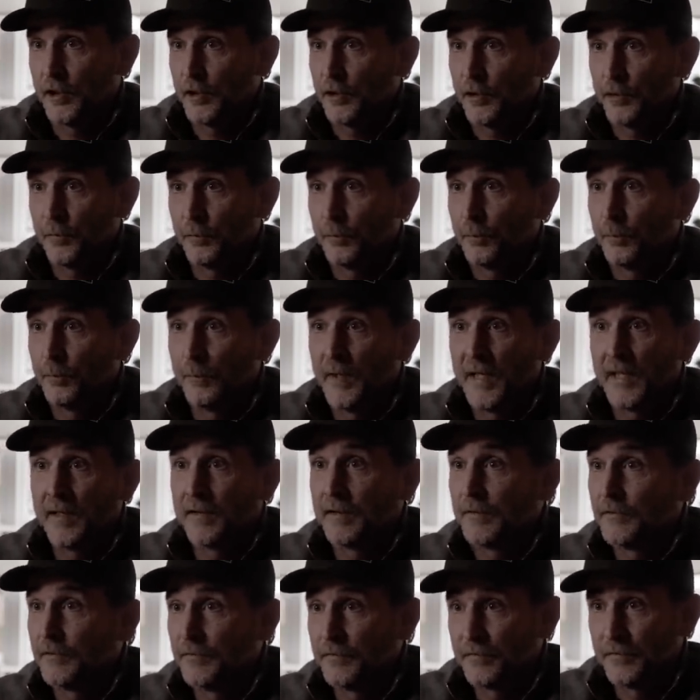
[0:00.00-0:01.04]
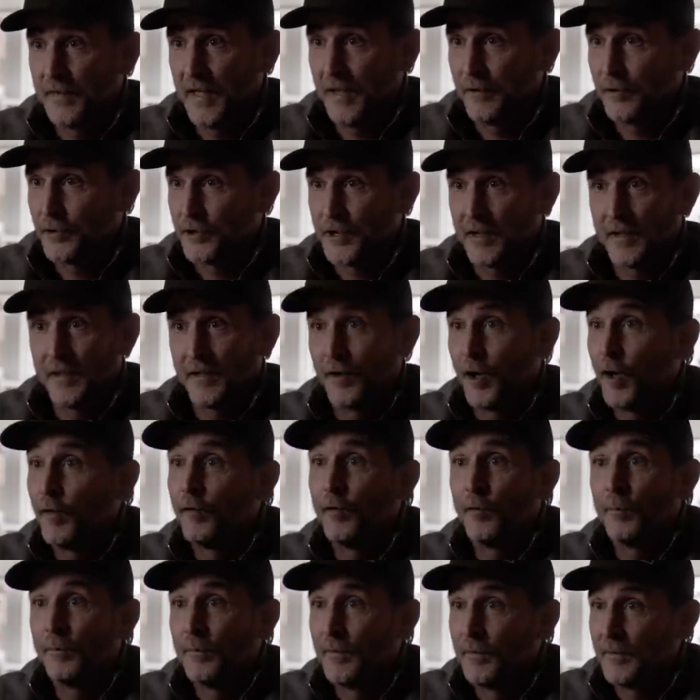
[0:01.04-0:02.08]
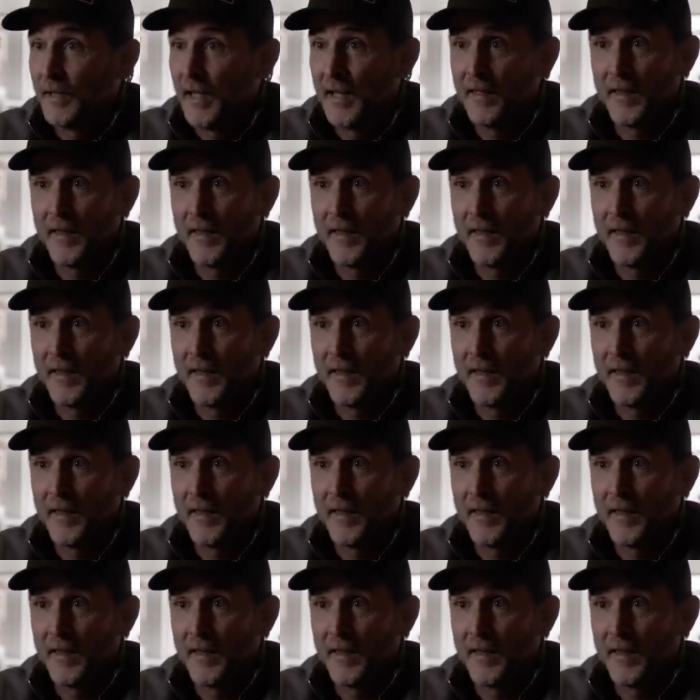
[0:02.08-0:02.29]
your negative energy on all of them.